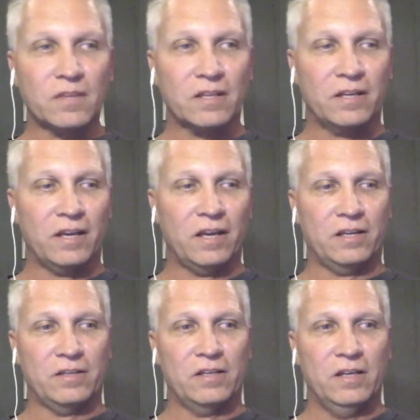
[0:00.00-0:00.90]

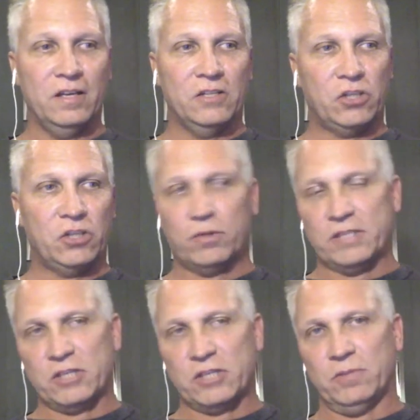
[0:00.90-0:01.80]
And she always
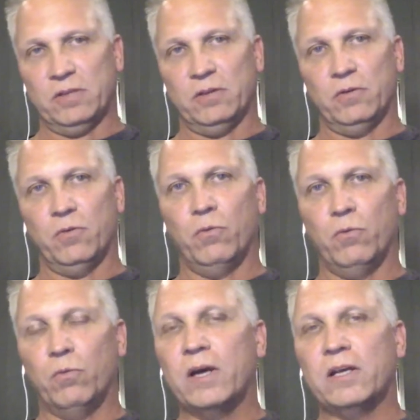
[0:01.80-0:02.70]
asked me,
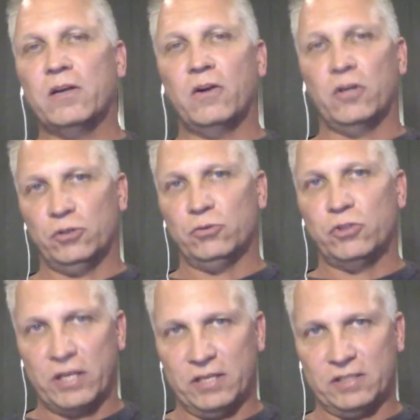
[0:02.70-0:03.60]
What are you
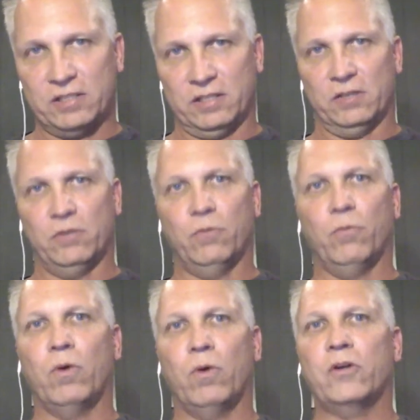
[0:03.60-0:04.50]
chasing?
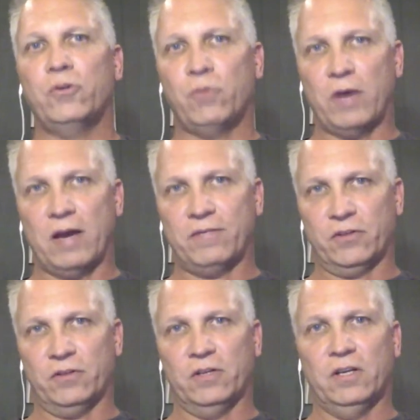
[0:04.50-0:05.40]
What are you
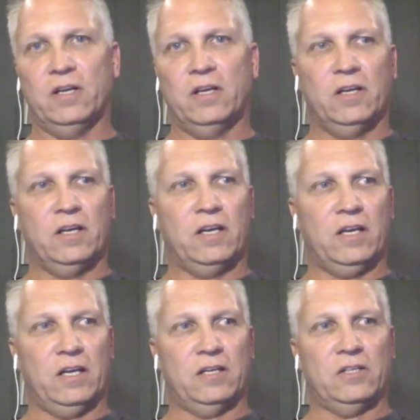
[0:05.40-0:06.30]
after?
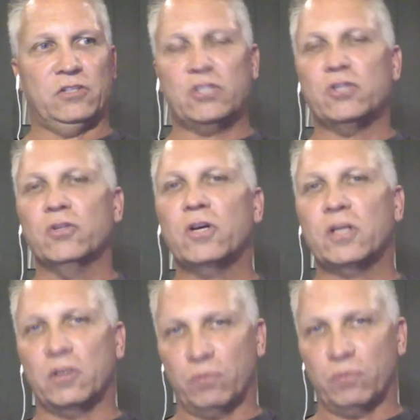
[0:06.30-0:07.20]
And just
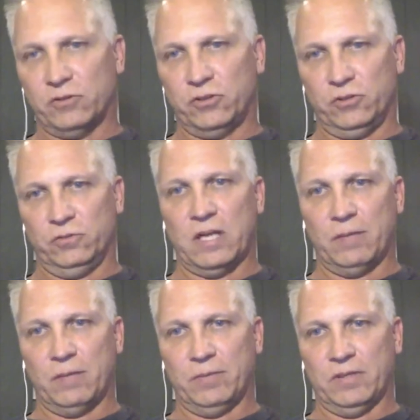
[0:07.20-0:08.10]
look around you,
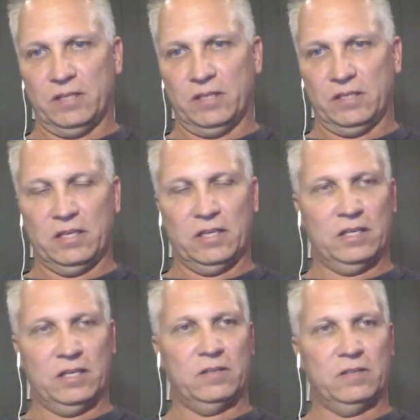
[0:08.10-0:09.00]
type of thing.
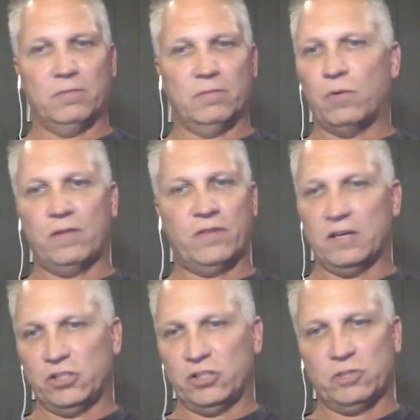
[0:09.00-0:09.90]
And my wife, I,
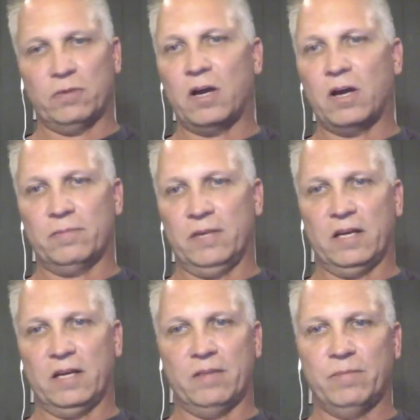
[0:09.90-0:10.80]
she's my rock, man.
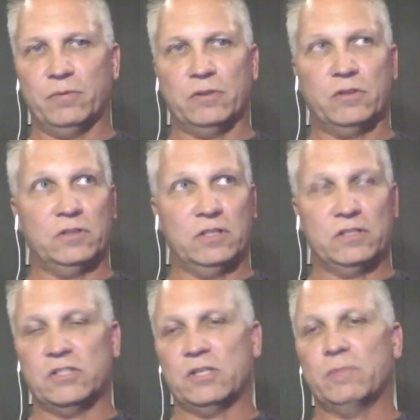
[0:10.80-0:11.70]
I've been with her this
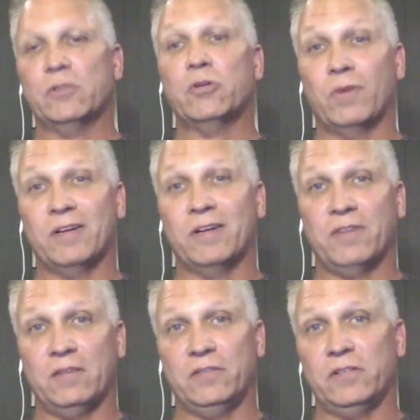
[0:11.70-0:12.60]
December
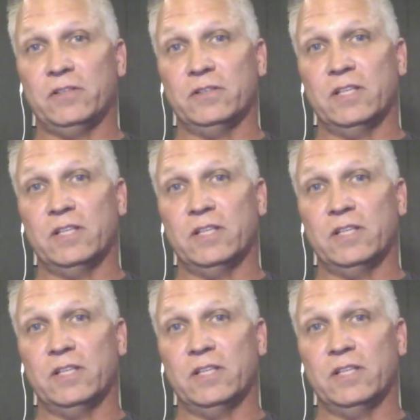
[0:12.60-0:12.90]
25 years.